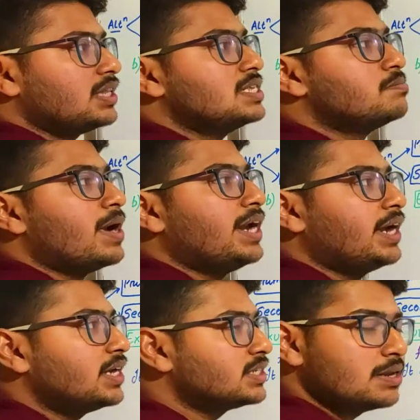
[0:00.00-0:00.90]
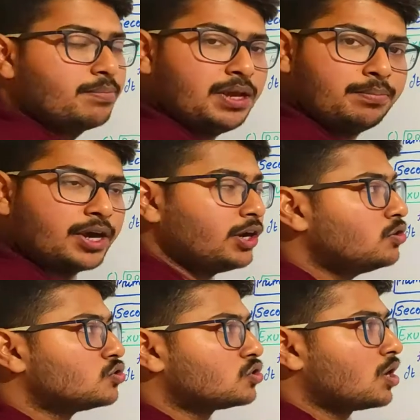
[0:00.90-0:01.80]
these mediators are being
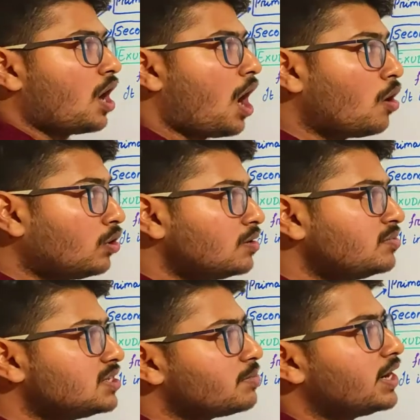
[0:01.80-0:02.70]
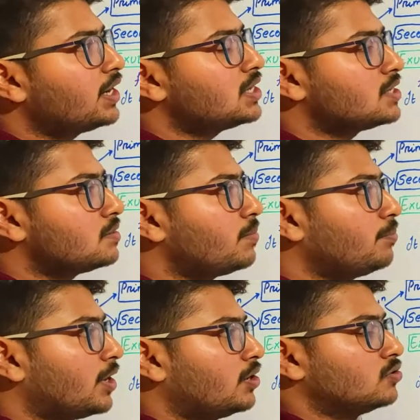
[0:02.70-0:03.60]
produced, how come these mediators are
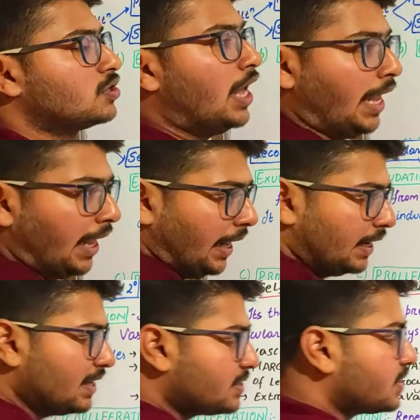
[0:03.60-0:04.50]
being produced? Let's